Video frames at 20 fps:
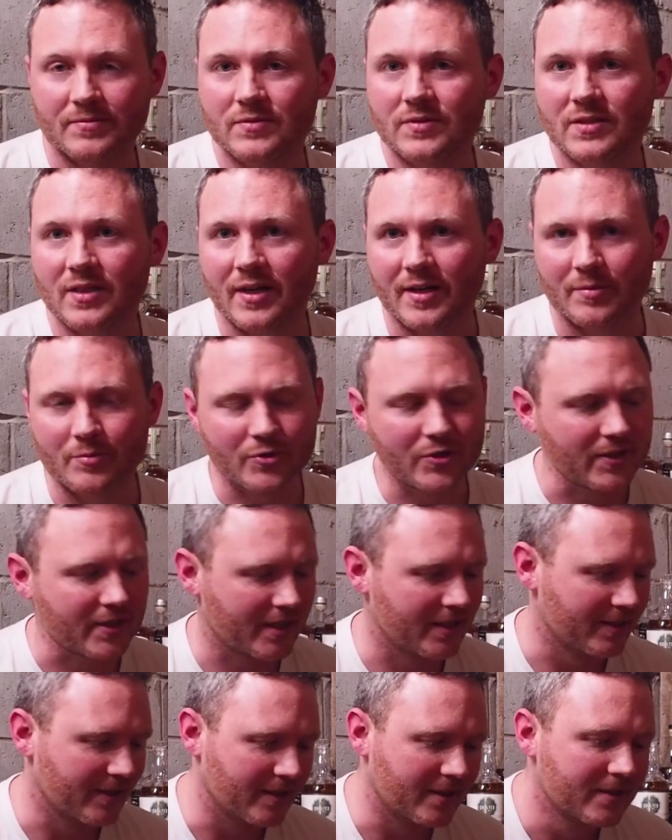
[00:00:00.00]
kind of
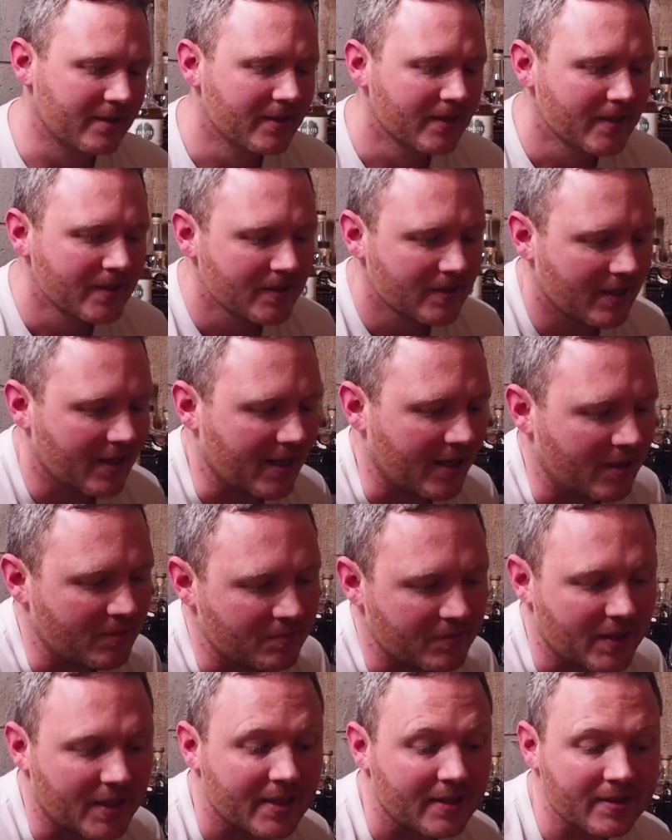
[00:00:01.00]
brilliant. And
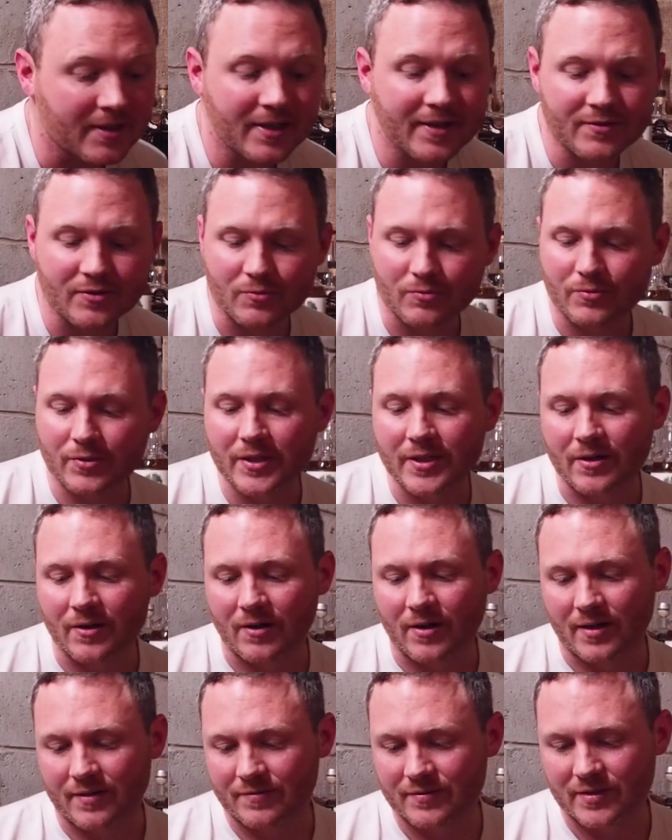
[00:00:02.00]
I'm going to have to read
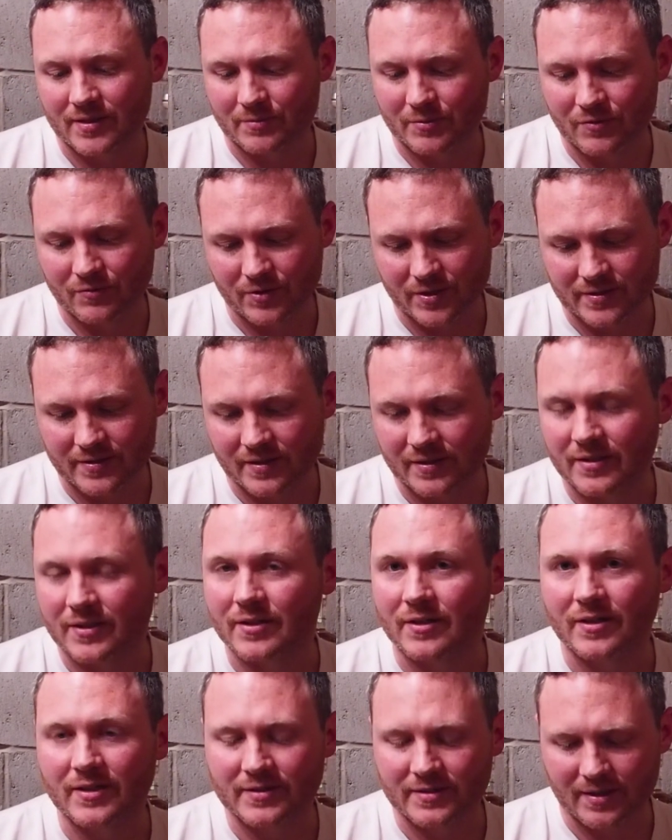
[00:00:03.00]
off some of what's in
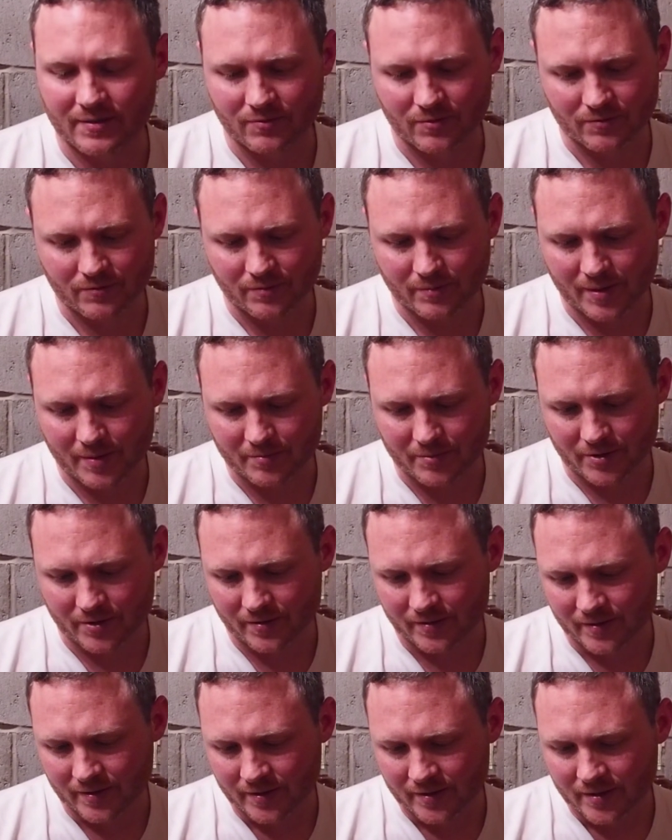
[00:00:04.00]
here because I won't remember.
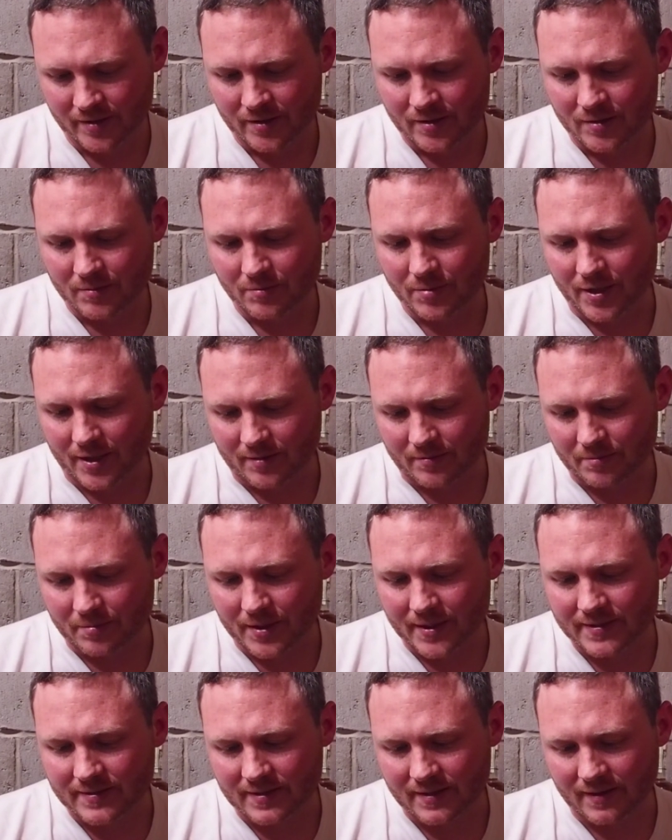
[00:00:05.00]
But
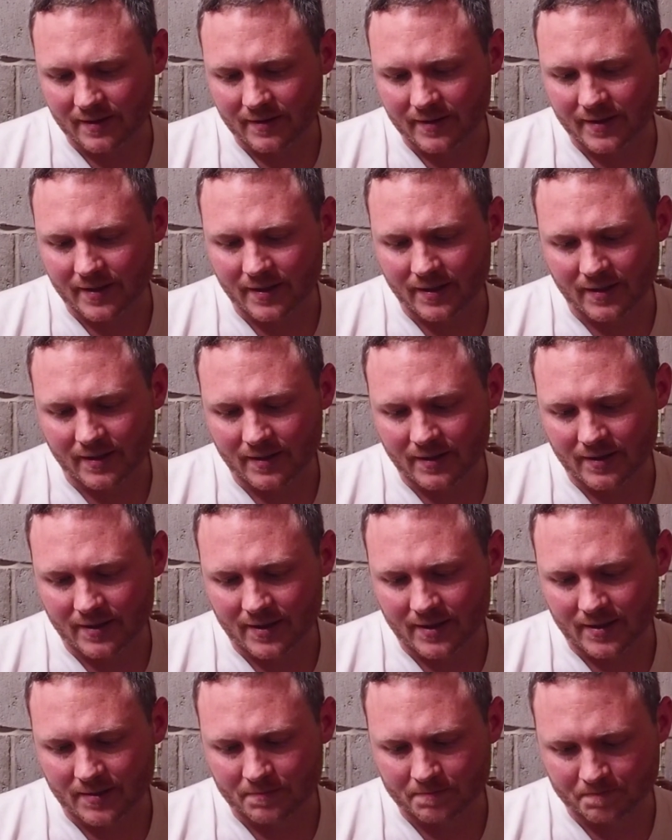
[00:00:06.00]
basically,
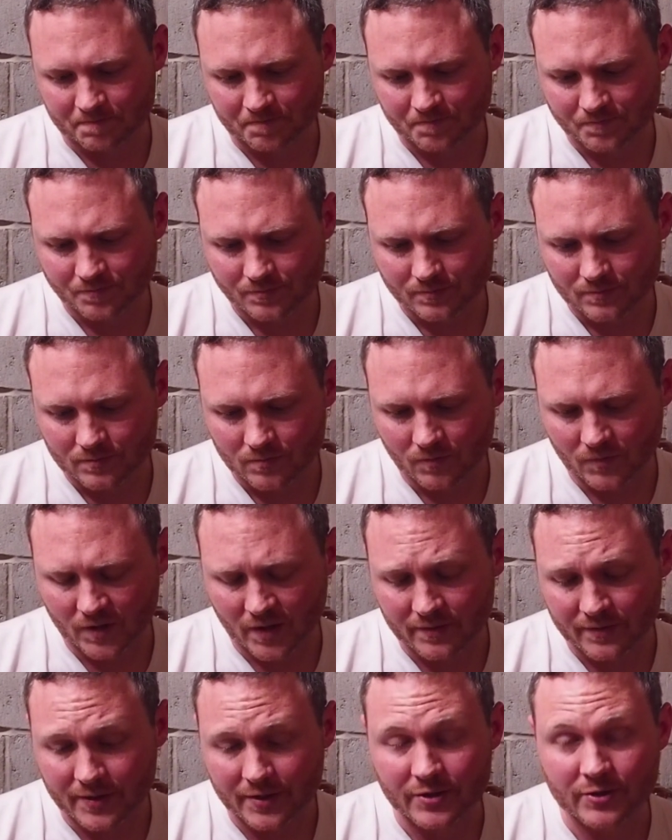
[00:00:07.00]

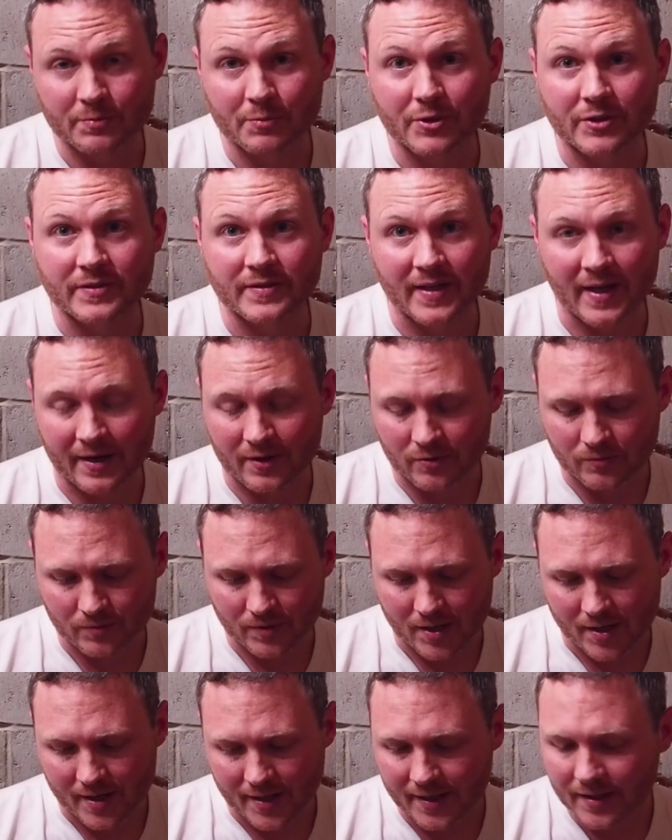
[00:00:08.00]
they use Brazetto
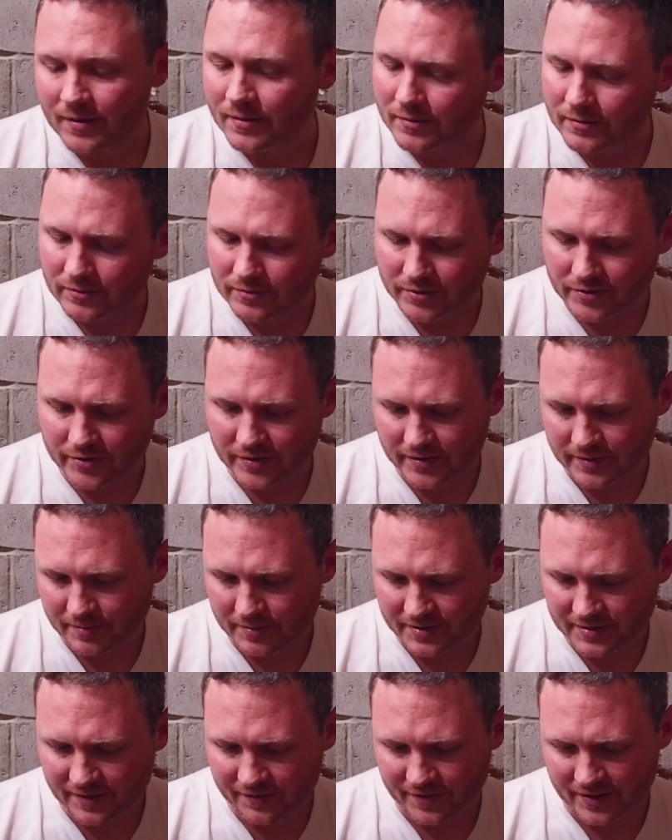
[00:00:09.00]
rye, which is a
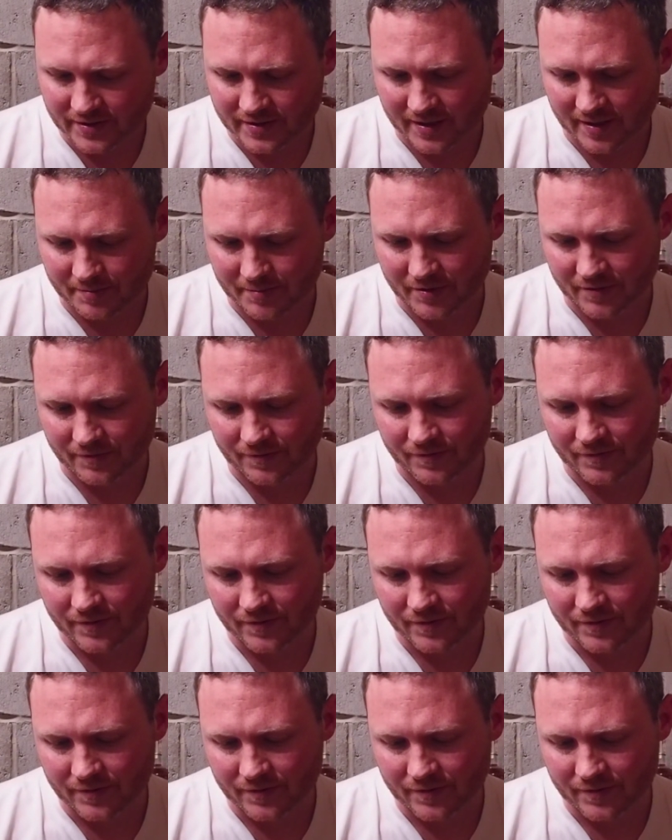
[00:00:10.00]
specific type of